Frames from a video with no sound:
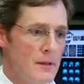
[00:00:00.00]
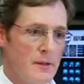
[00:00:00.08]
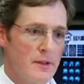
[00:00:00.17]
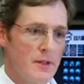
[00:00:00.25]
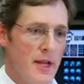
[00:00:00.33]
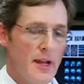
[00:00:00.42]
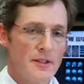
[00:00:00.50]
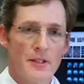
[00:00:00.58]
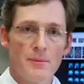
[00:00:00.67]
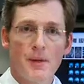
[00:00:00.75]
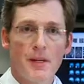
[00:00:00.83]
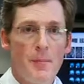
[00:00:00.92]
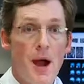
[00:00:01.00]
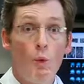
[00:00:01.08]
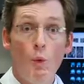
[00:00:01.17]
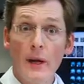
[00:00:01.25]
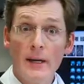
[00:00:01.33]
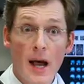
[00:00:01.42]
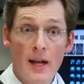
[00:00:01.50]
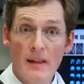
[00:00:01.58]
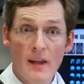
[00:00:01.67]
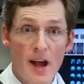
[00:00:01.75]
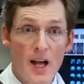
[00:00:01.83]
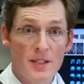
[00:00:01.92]
She has to spend about 1 night in
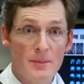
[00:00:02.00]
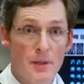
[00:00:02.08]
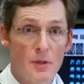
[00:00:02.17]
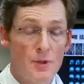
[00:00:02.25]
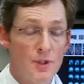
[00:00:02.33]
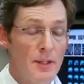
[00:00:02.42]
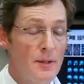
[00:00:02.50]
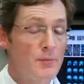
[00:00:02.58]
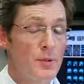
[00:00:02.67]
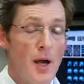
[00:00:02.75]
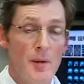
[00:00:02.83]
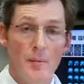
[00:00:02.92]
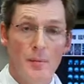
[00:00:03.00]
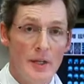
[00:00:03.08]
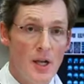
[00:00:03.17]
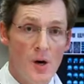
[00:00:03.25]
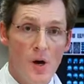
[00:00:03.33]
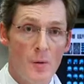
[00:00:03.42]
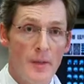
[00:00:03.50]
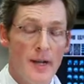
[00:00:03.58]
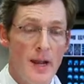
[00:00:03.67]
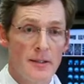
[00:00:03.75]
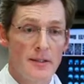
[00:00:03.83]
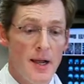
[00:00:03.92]
the hospital. She can probably go home the
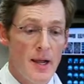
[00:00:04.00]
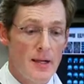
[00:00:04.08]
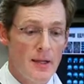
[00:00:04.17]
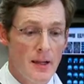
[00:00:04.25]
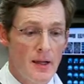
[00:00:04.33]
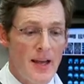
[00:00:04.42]
next day.